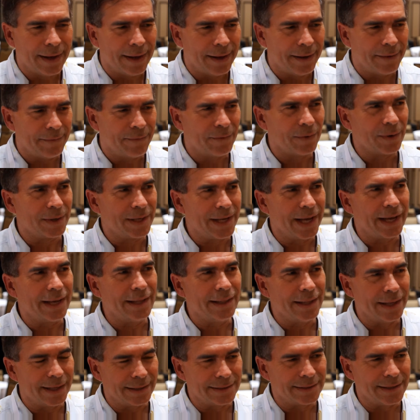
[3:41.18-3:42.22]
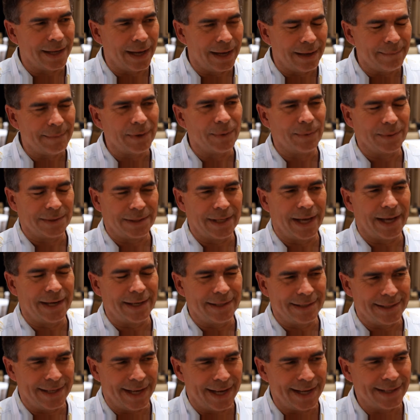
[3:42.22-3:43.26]
for taking the exam. It was that
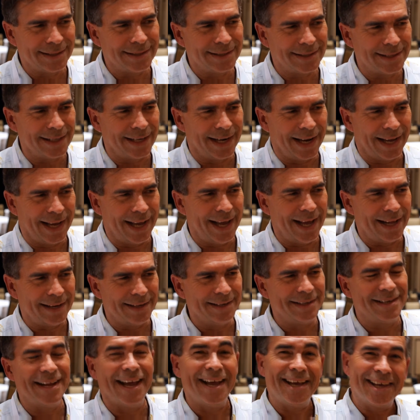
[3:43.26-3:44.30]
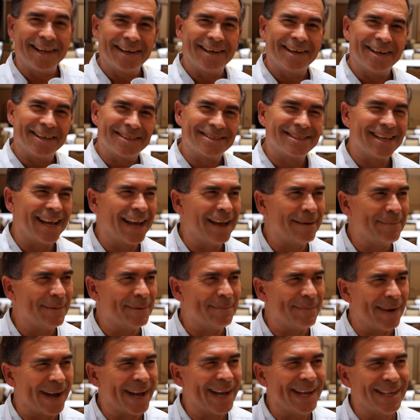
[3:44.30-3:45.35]
intense, and I hadn't taken an exam
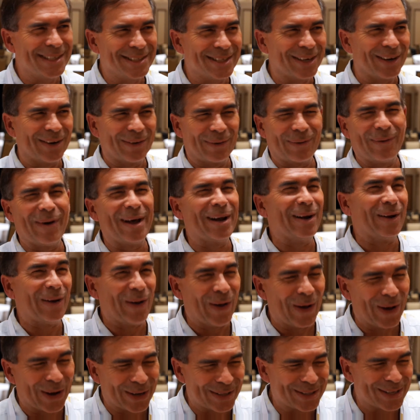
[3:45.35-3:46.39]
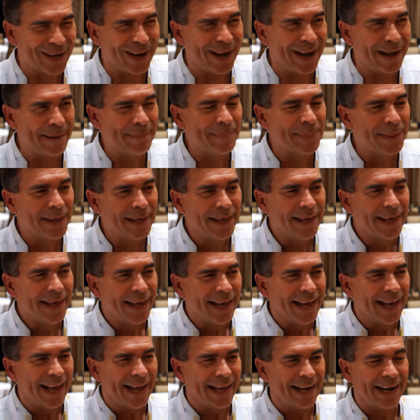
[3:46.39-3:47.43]
at my age in quite a long time,
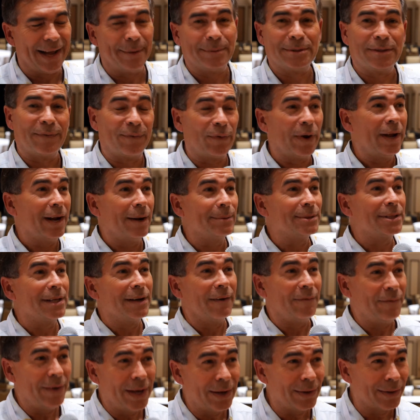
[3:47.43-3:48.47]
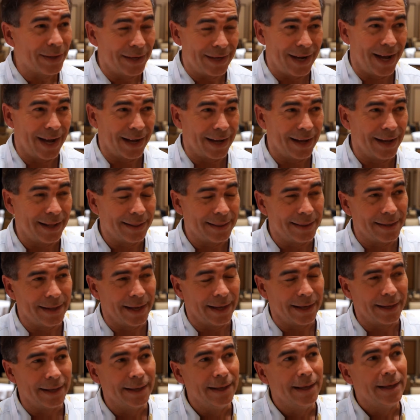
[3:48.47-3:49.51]
and I was afraid I was going to fail the doggone thing.